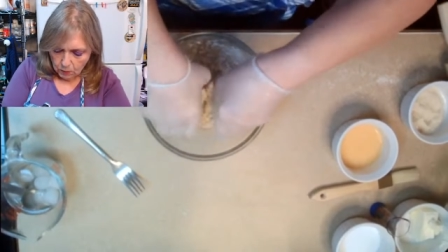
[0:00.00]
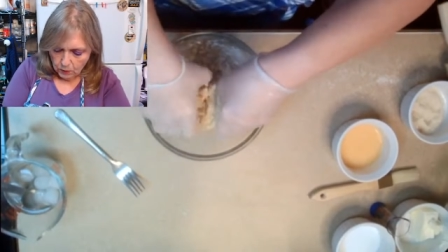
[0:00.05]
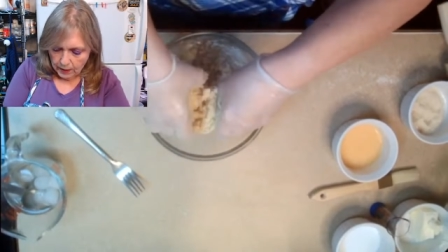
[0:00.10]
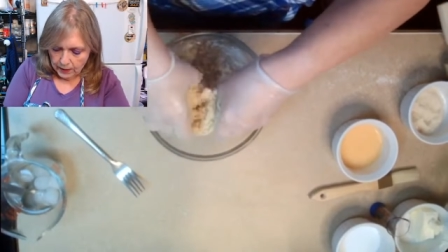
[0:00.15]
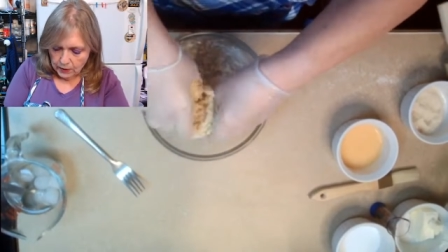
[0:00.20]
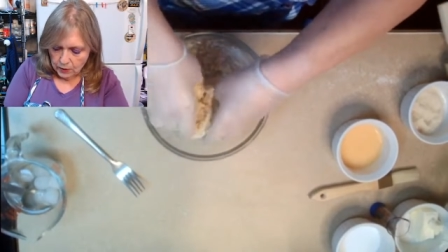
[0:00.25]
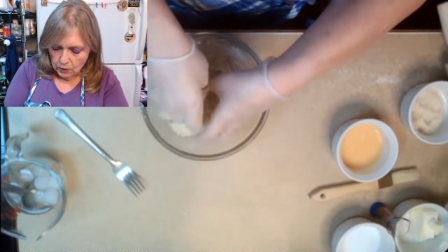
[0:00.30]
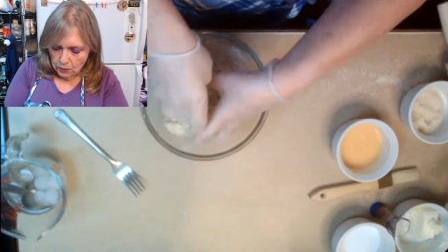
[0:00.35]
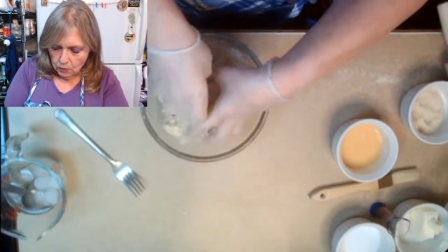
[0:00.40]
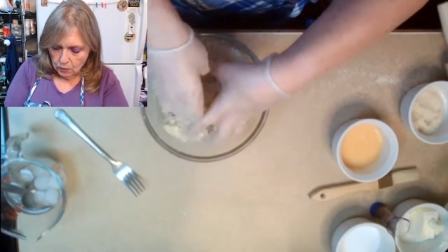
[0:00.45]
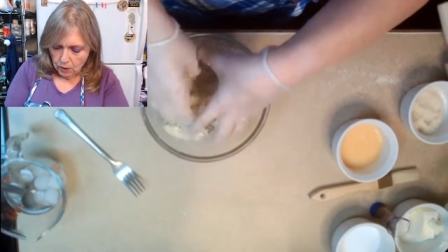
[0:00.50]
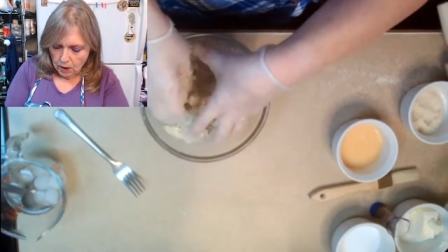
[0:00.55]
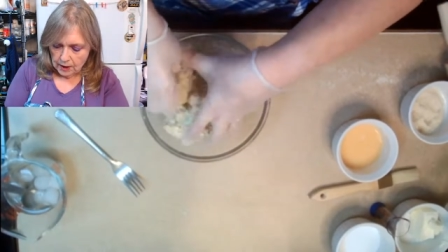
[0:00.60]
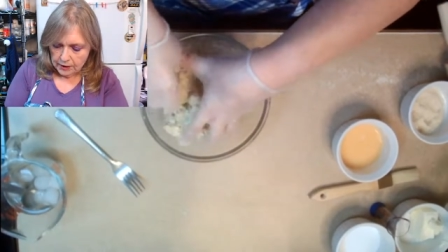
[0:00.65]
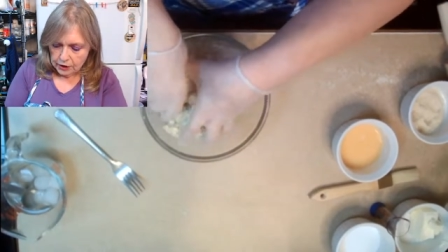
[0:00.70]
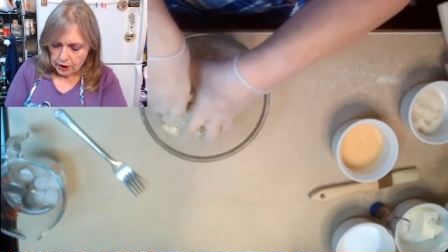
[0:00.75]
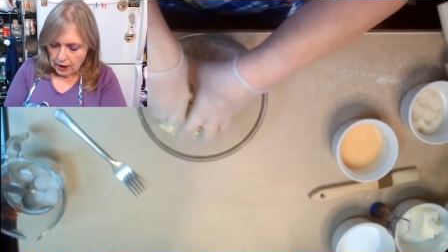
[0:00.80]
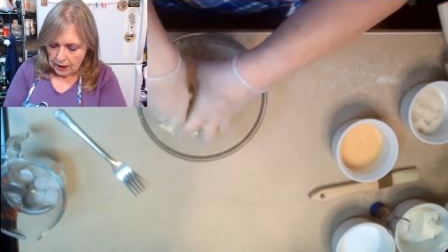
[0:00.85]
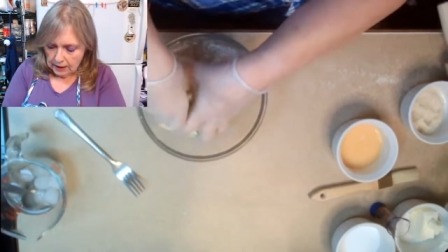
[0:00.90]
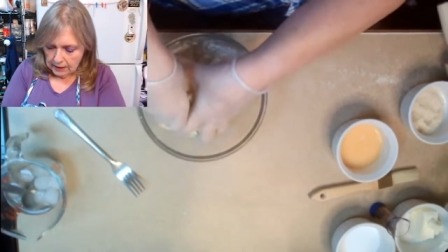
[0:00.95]
when you
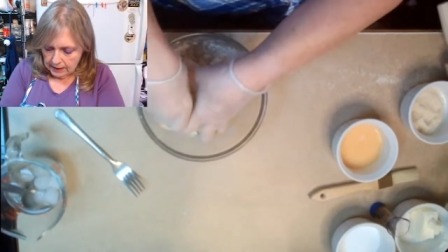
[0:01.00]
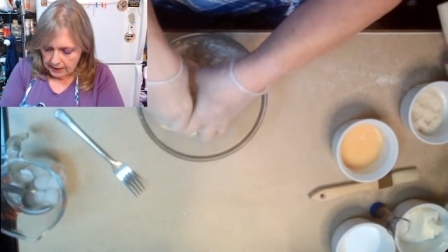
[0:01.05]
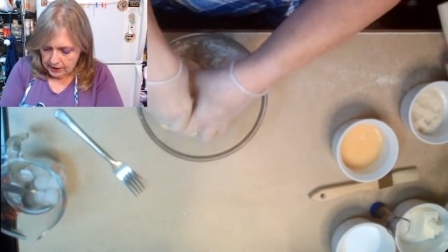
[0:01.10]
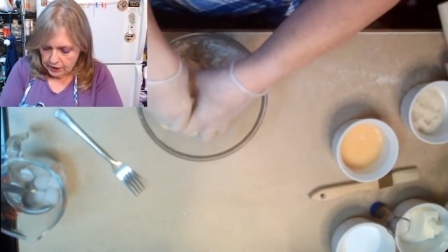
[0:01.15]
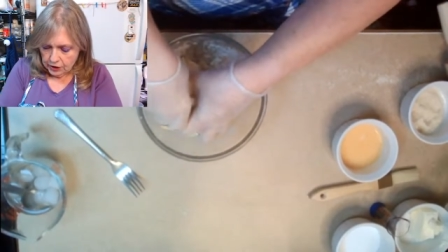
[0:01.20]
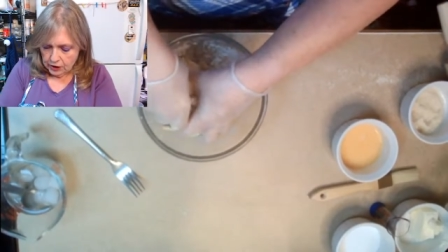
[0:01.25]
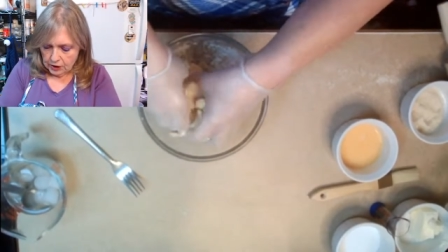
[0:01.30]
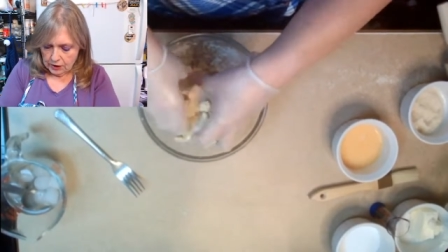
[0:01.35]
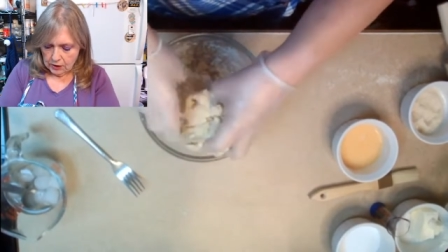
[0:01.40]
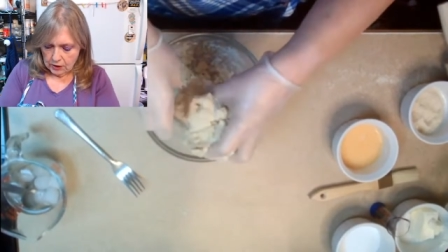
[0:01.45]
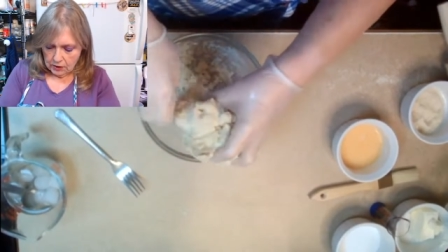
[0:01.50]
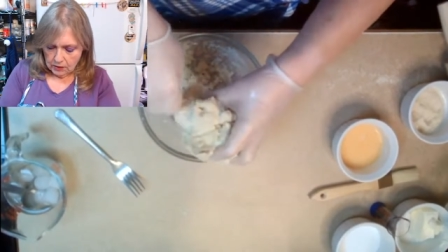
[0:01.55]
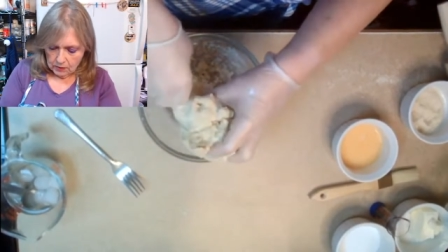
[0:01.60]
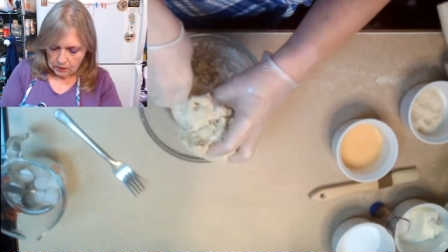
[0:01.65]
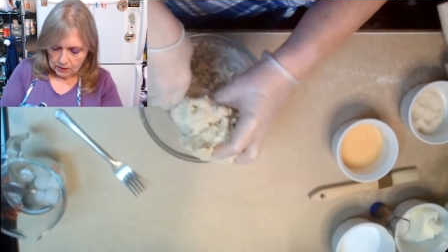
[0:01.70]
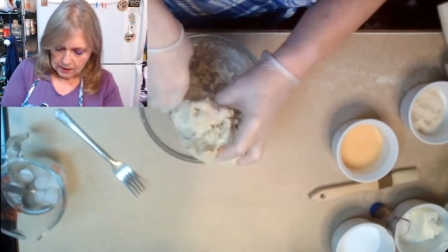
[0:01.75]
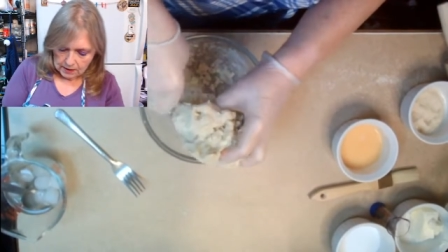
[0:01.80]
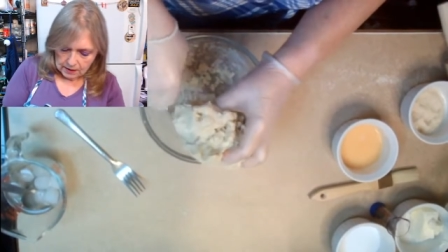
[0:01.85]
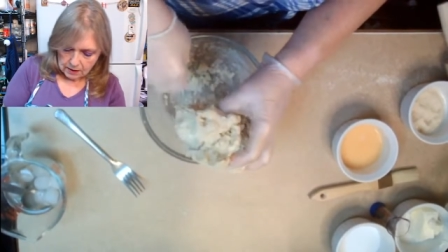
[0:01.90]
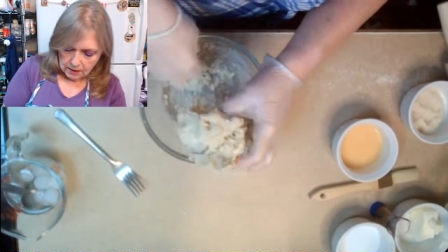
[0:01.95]
watch Alicia
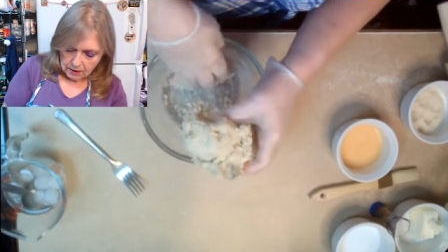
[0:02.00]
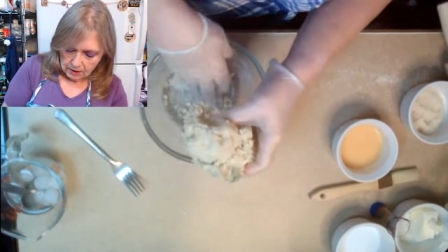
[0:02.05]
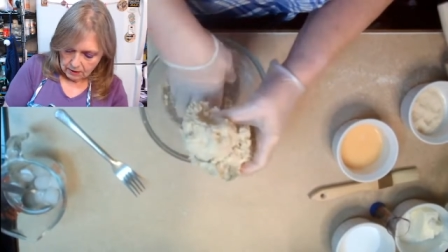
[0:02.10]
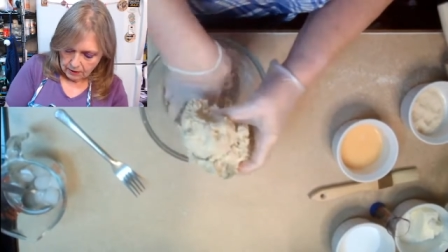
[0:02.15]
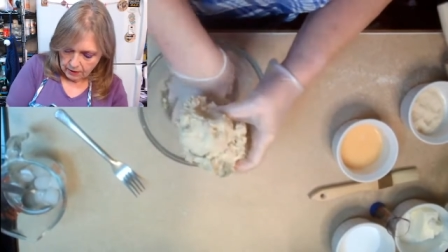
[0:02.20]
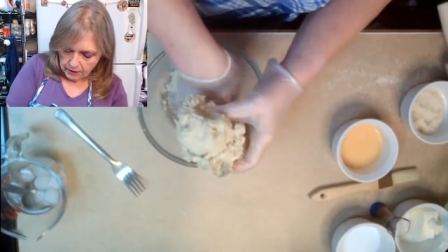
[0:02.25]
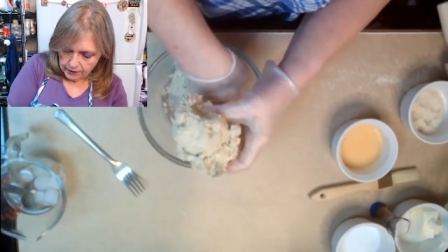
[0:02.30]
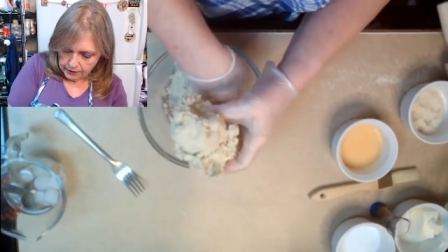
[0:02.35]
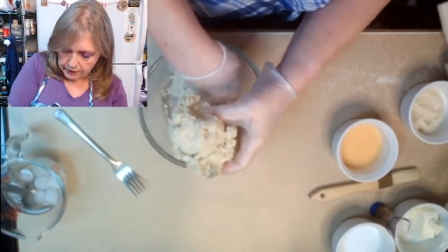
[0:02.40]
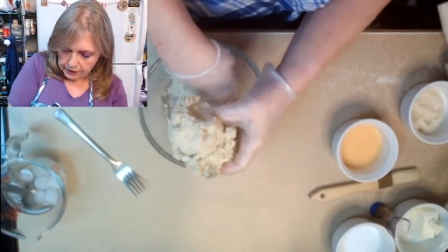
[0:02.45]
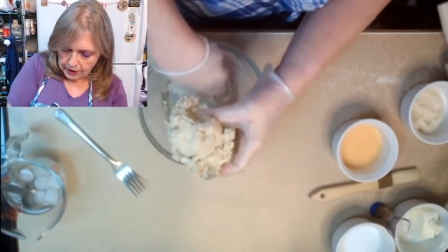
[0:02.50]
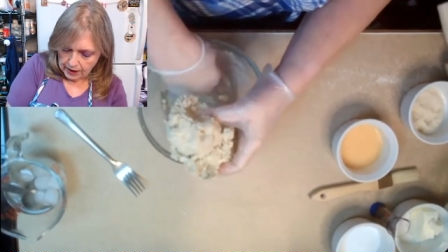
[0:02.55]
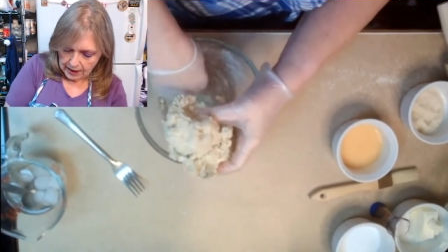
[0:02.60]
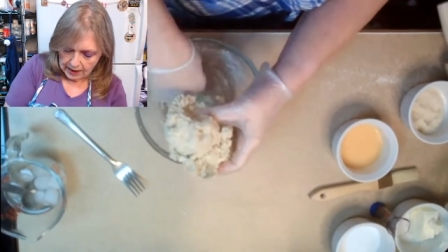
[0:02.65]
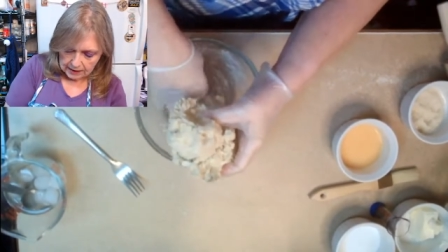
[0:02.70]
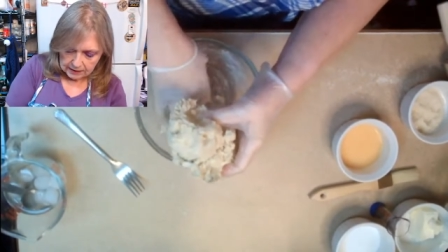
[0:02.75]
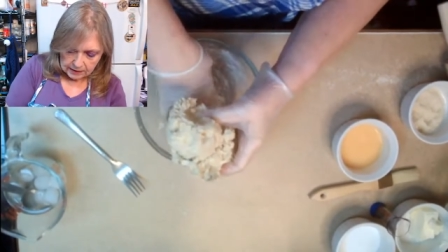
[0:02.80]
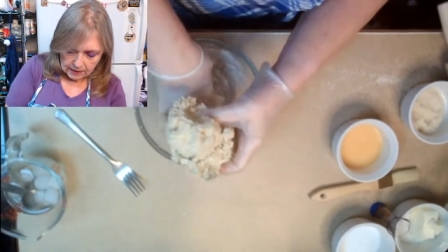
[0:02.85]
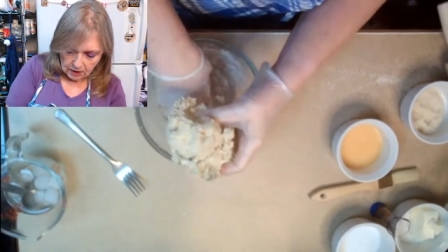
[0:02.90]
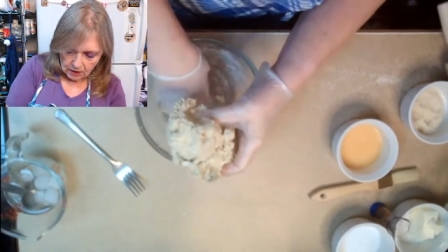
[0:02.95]
do this on her
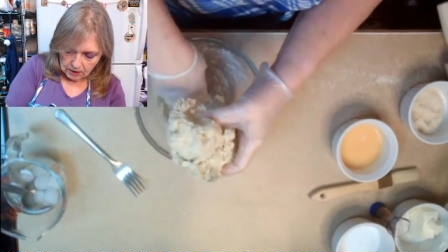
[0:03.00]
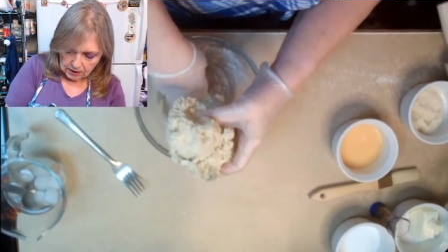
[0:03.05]
channel,